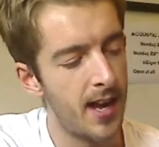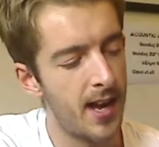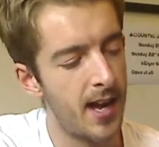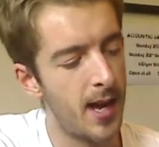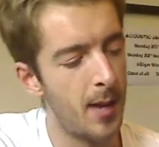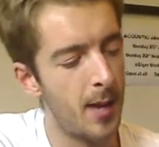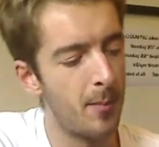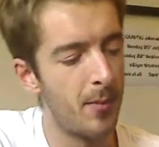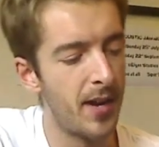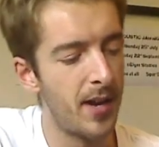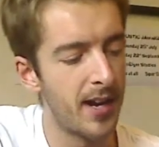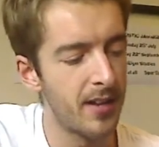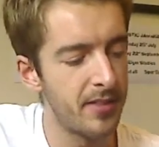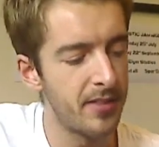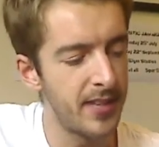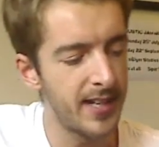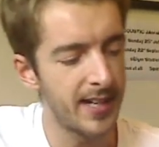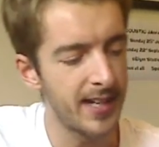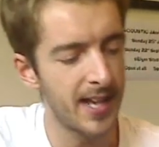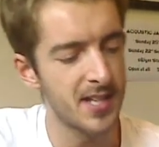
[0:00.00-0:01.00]
Um, and
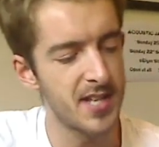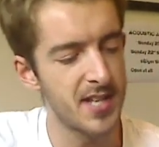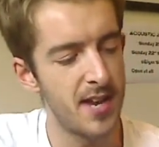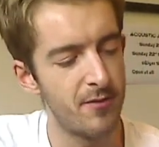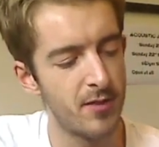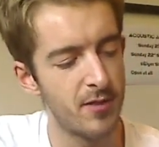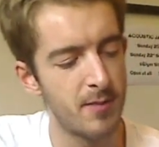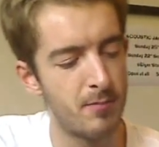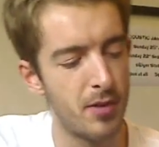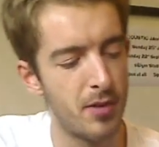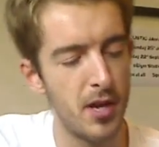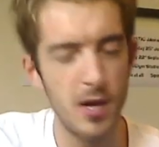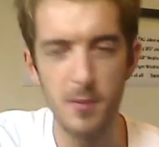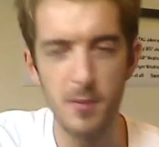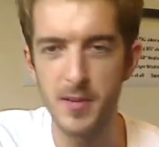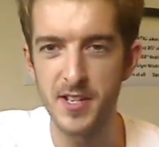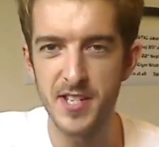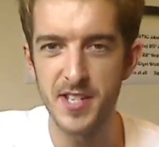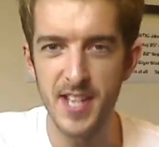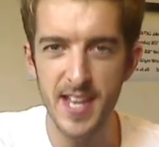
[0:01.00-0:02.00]
I think that's every
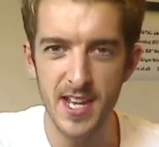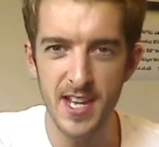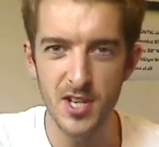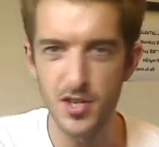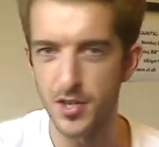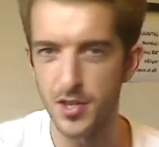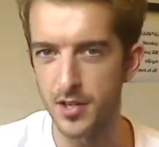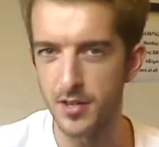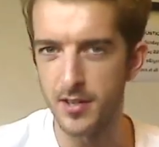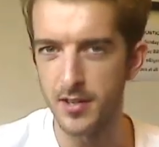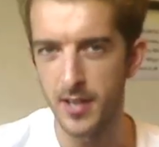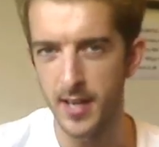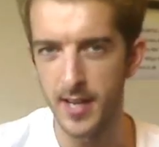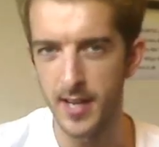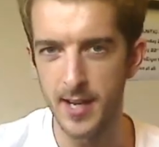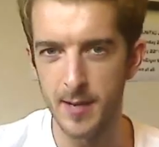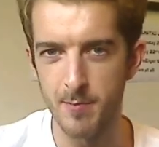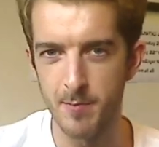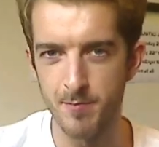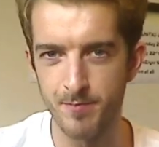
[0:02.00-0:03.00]
permutation
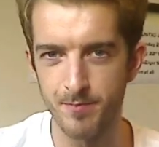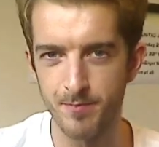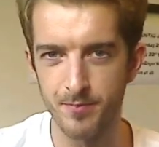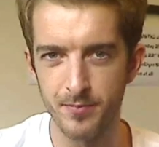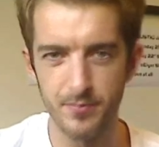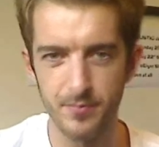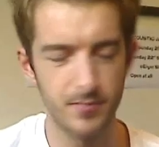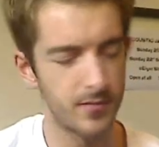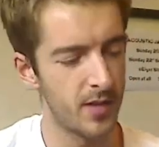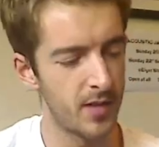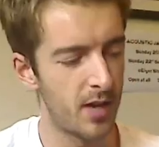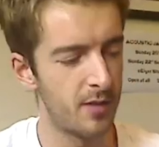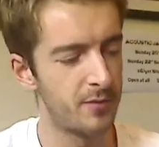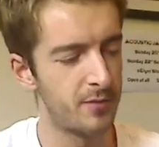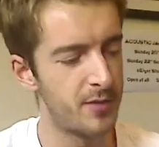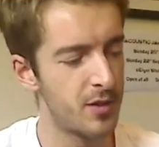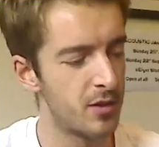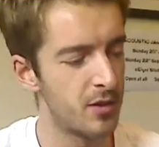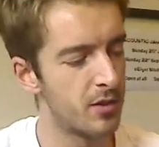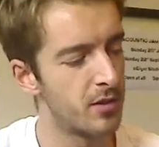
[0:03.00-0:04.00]
um,
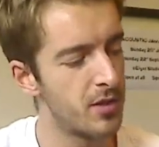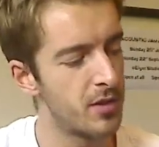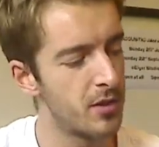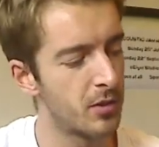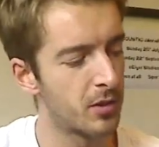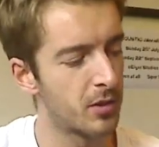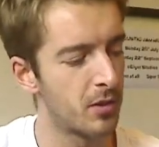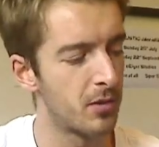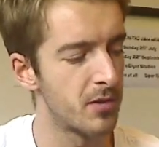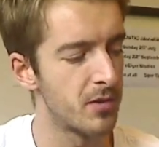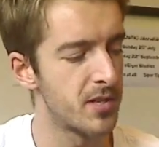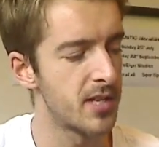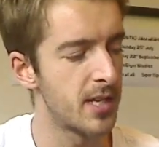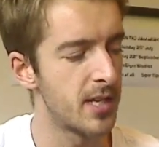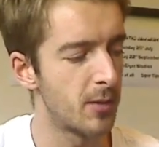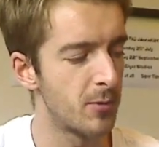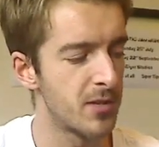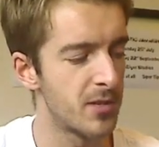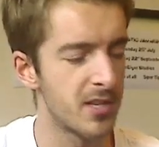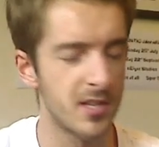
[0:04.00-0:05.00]
of your, your chord
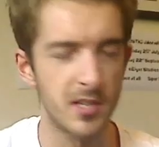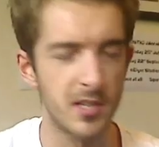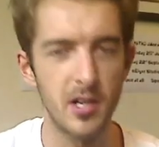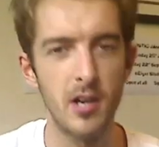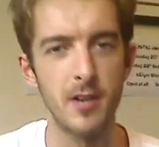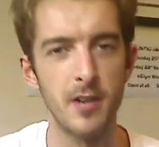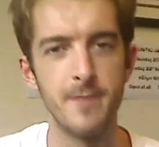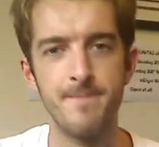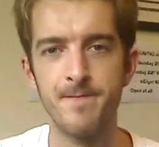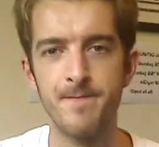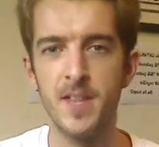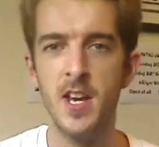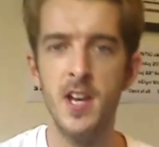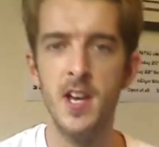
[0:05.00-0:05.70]
sequences gone.